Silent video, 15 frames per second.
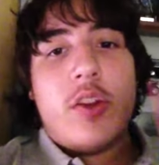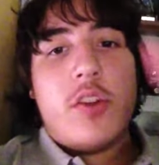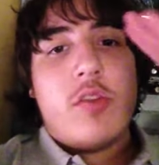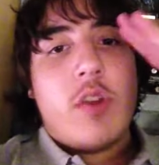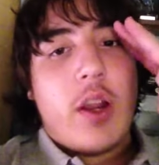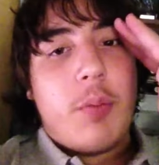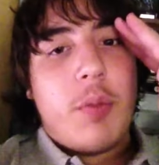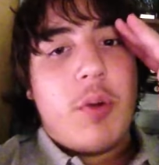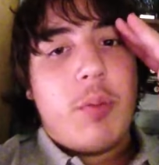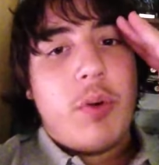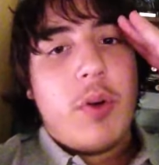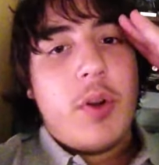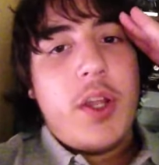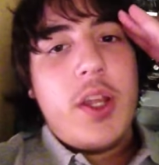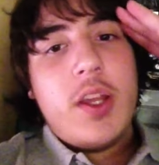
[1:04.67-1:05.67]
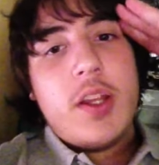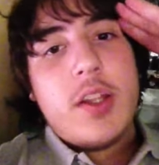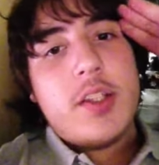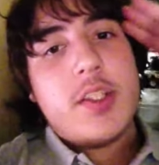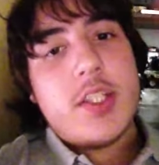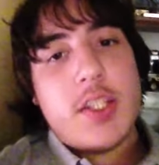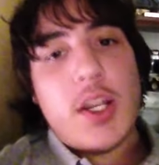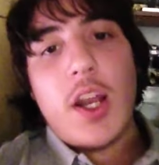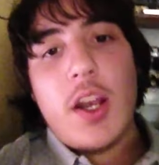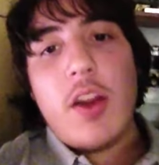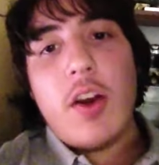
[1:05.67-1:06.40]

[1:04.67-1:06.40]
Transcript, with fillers: Dragon Ball Brony, signing